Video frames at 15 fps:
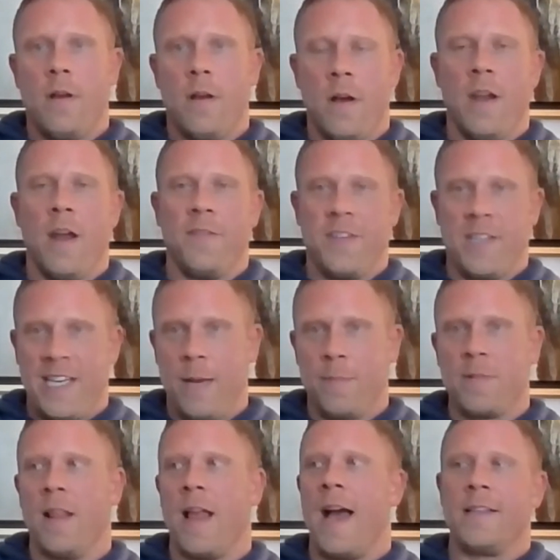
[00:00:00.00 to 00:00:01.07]
enough to keep
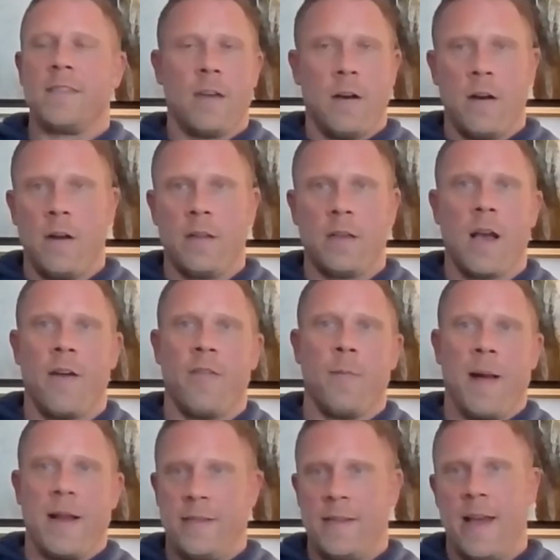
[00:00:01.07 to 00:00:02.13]
the lights on, cover
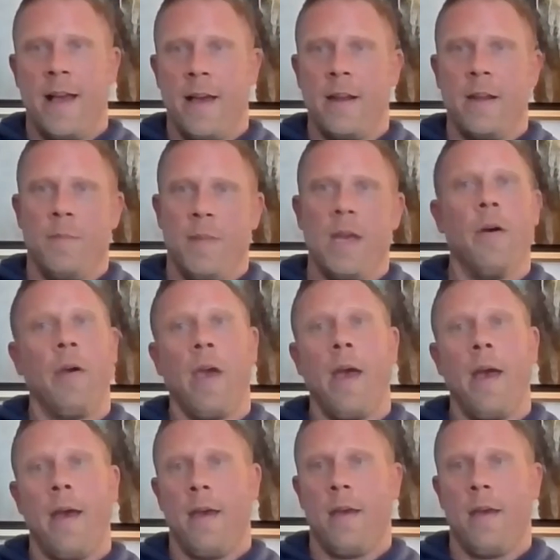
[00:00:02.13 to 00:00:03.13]
my debt, and be okay.